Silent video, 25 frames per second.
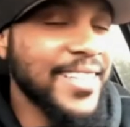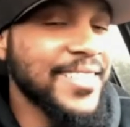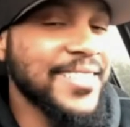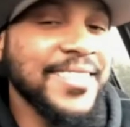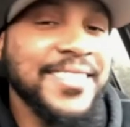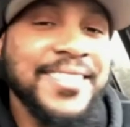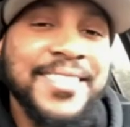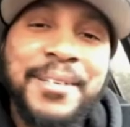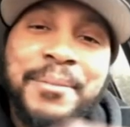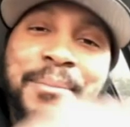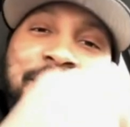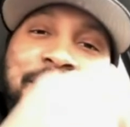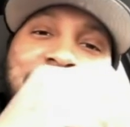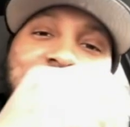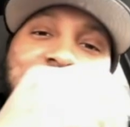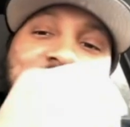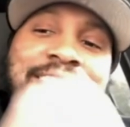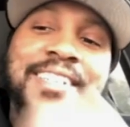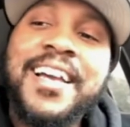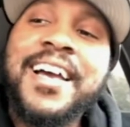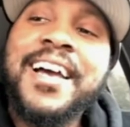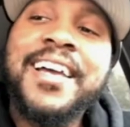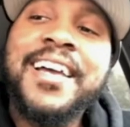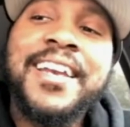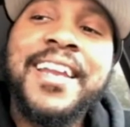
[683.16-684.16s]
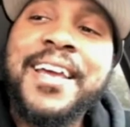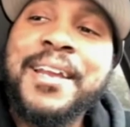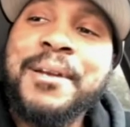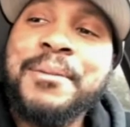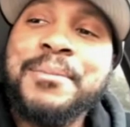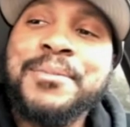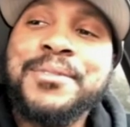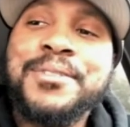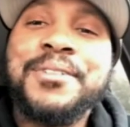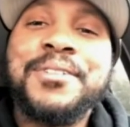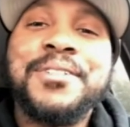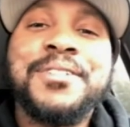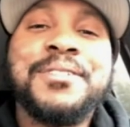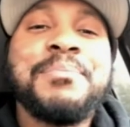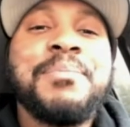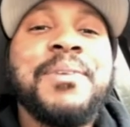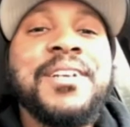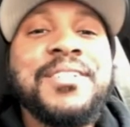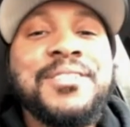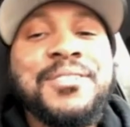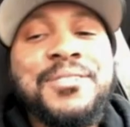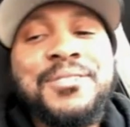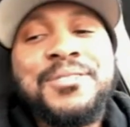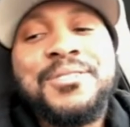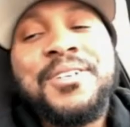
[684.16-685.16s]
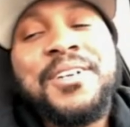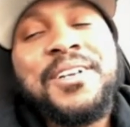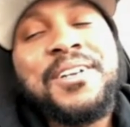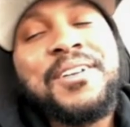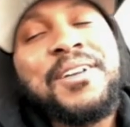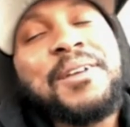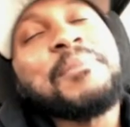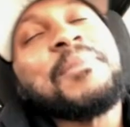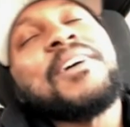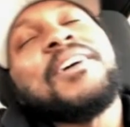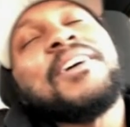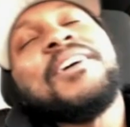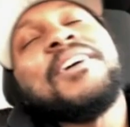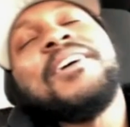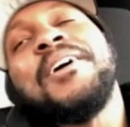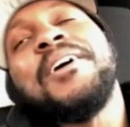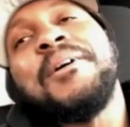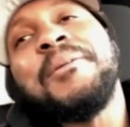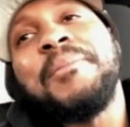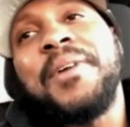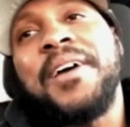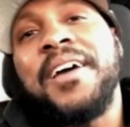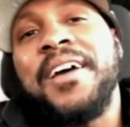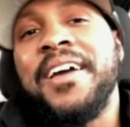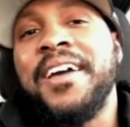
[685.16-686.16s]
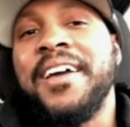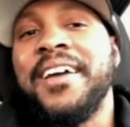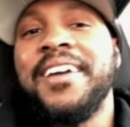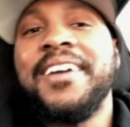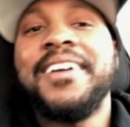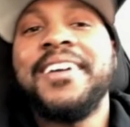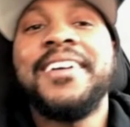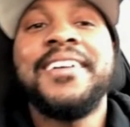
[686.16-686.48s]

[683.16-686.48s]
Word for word: And she sent me to John Adams on the special train, I'm like, oh man.